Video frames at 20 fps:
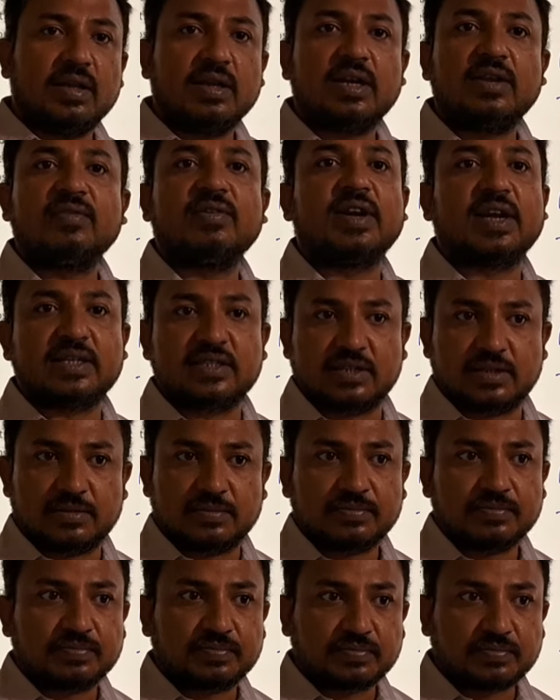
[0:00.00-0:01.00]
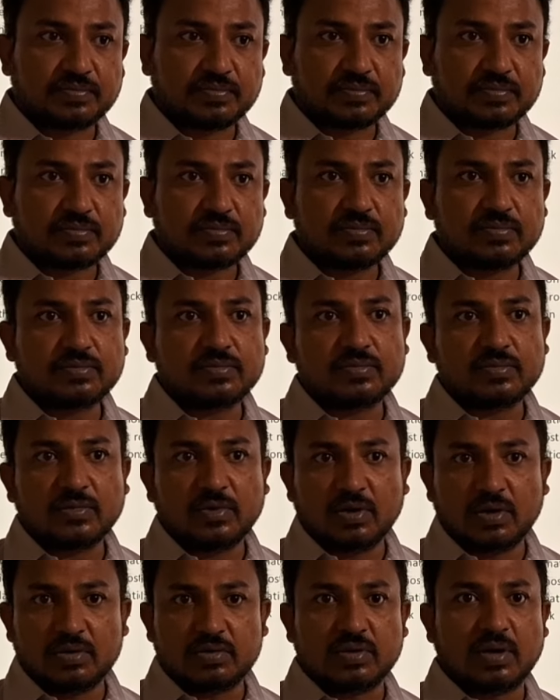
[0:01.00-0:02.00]
river action.
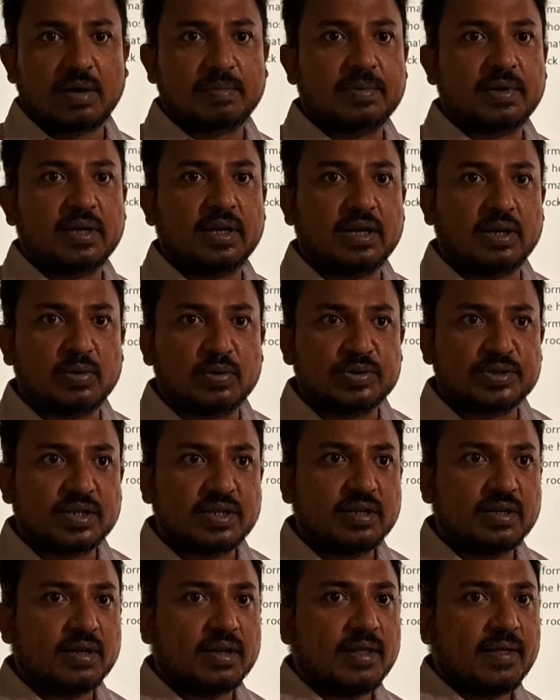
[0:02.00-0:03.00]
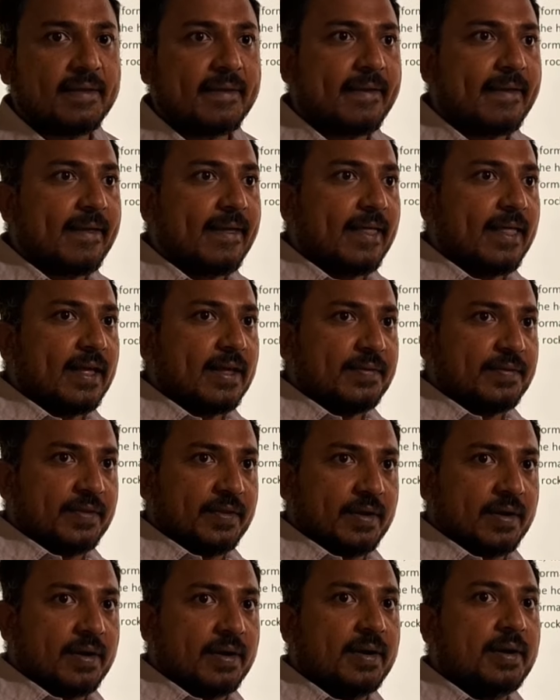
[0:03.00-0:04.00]
So after erosion,
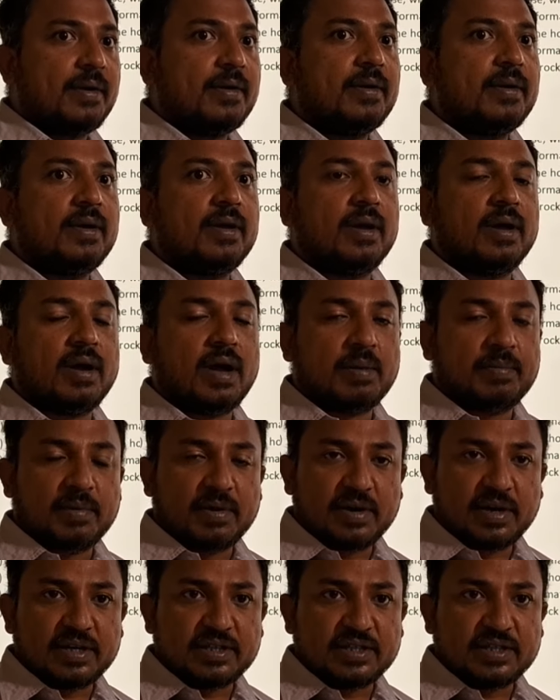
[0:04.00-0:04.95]
the after